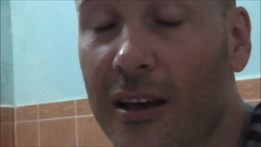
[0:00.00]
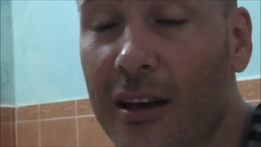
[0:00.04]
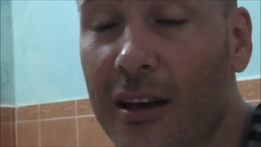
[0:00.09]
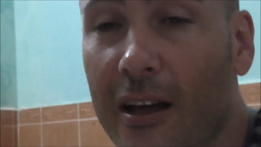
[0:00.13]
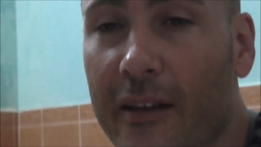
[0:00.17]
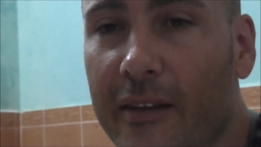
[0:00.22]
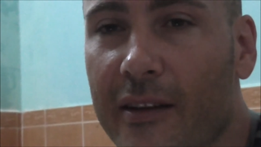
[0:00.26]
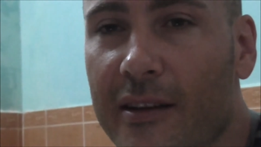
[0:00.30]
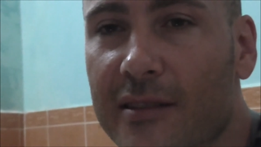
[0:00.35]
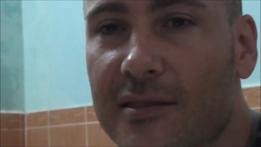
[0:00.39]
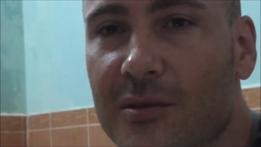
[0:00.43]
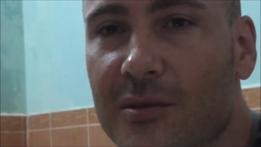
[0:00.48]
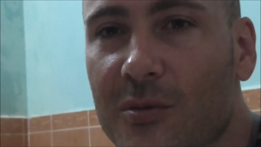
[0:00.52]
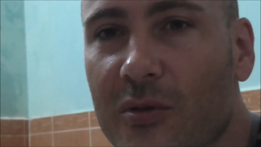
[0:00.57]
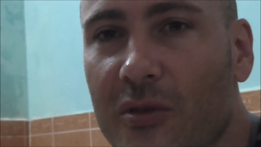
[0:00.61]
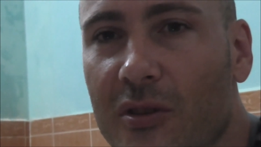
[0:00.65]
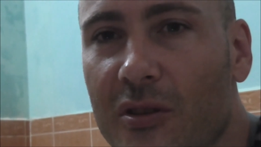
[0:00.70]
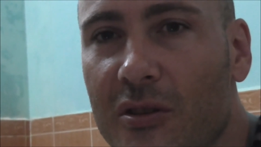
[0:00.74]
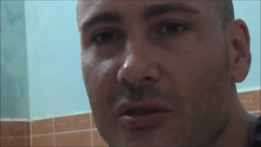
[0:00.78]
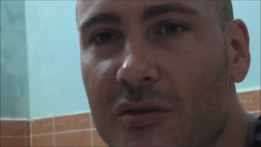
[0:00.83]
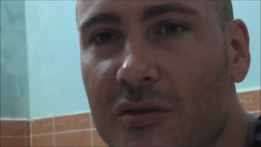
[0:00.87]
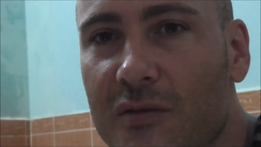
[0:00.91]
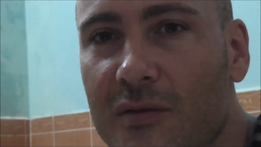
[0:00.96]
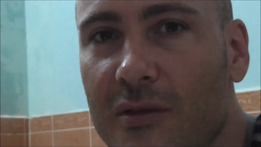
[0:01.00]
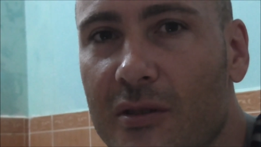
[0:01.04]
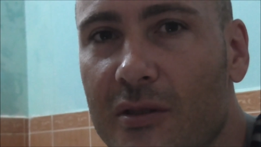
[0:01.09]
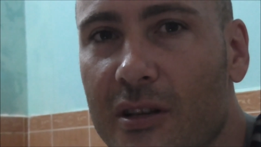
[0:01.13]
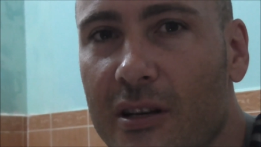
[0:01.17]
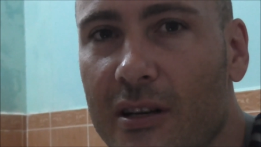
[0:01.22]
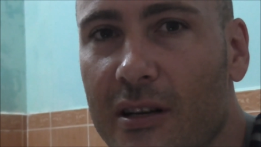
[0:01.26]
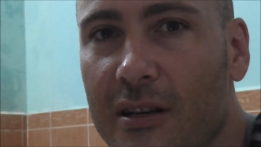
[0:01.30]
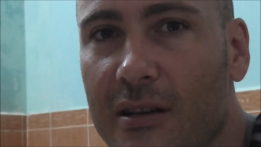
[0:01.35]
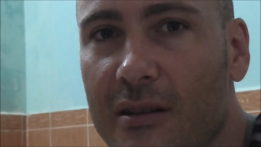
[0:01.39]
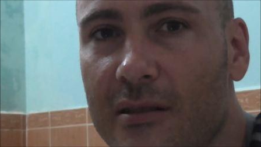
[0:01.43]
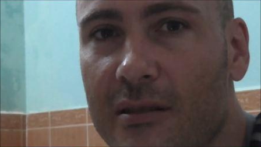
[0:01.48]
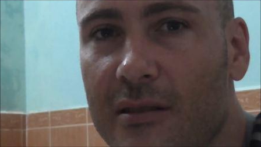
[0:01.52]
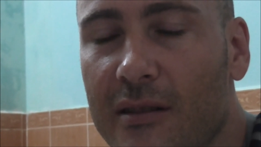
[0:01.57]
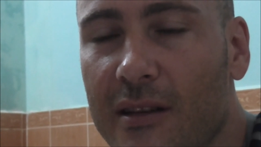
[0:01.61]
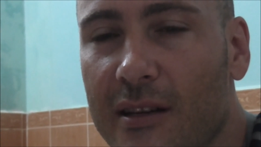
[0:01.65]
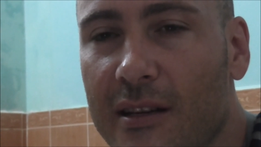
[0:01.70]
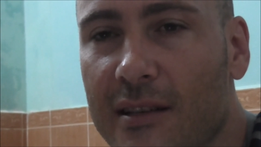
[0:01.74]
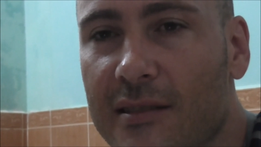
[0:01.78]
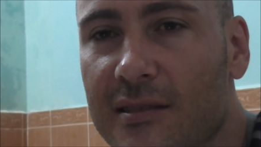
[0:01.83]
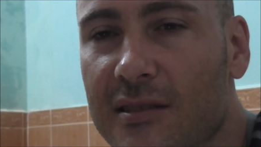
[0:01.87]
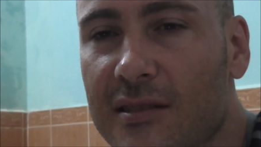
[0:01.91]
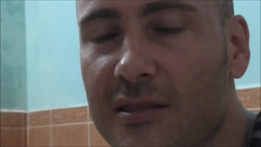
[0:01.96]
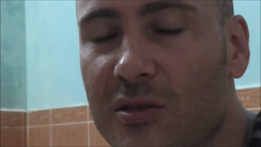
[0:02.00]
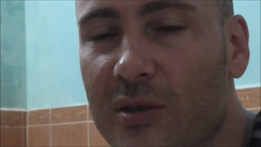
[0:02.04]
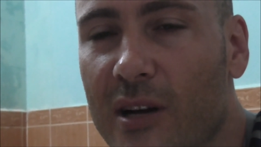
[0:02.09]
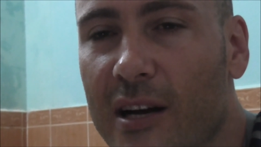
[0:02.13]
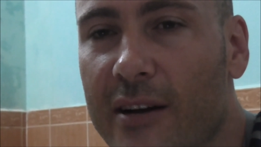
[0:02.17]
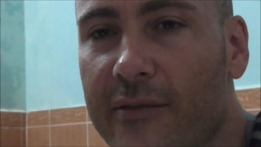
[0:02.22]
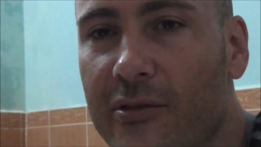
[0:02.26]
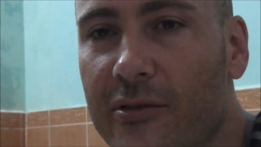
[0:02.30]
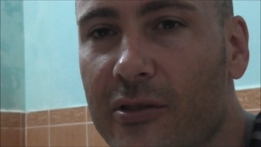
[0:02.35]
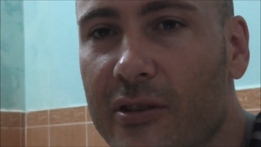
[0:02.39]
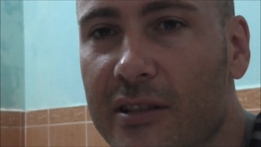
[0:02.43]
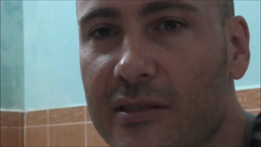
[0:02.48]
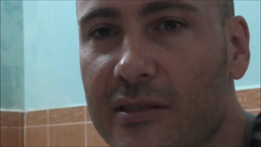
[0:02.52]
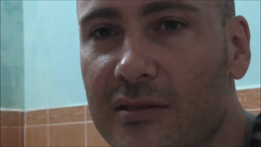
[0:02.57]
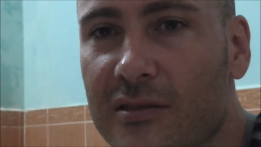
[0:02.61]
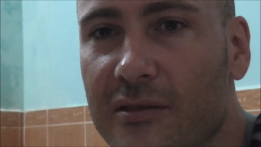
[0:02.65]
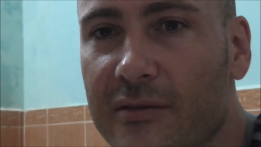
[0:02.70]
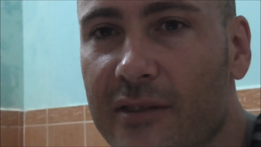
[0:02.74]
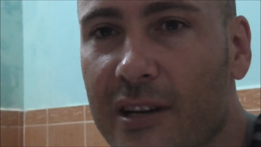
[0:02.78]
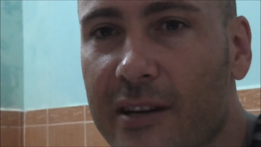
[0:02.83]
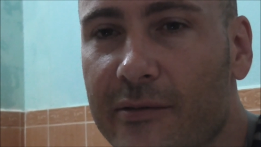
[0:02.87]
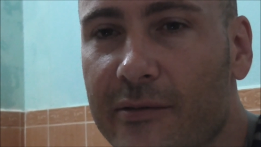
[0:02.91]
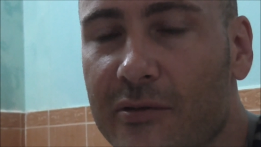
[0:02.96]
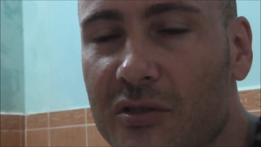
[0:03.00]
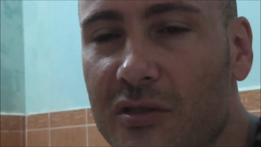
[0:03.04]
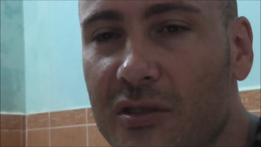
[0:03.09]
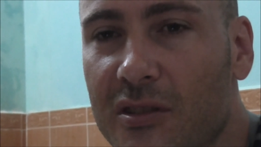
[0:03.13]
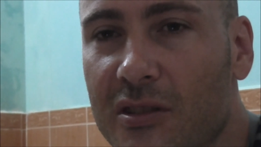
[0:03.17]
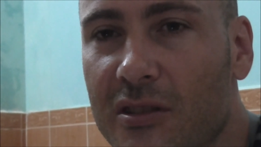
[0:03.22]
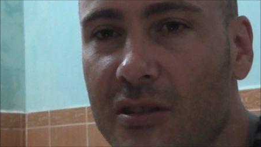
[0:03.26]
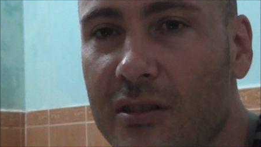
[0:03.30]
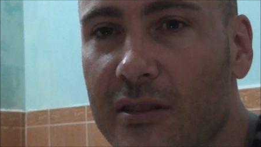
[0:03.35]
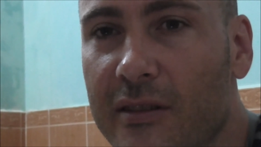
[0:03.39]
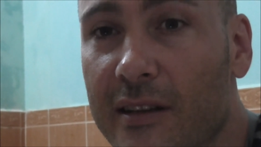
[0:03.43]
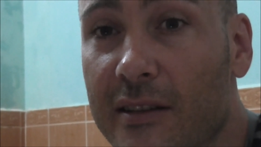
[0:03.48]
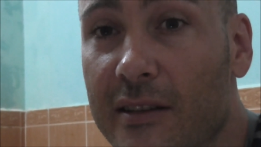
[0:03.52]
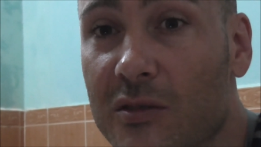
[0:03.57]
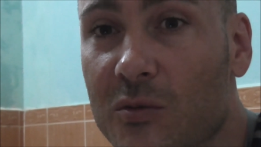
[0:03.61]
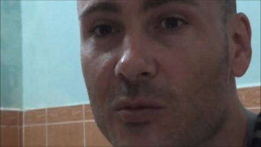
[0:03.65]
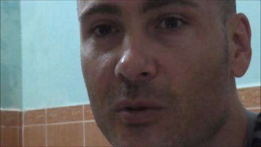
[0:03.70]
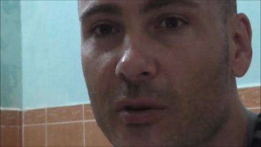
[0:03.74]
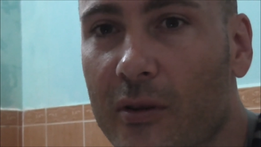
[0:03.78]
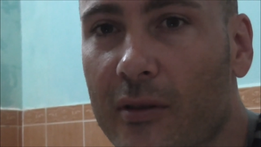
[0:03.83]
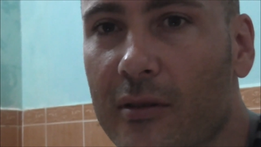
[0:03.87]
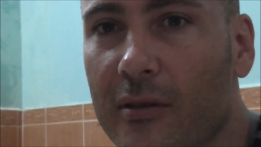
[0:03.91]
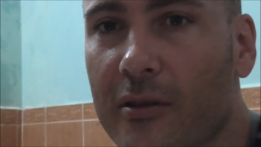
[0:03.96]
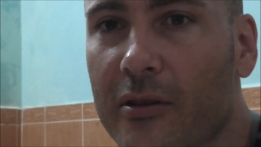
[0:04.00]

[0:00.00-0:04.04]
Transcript: I think it's a really useful, like I said, travel and survival skill that's worth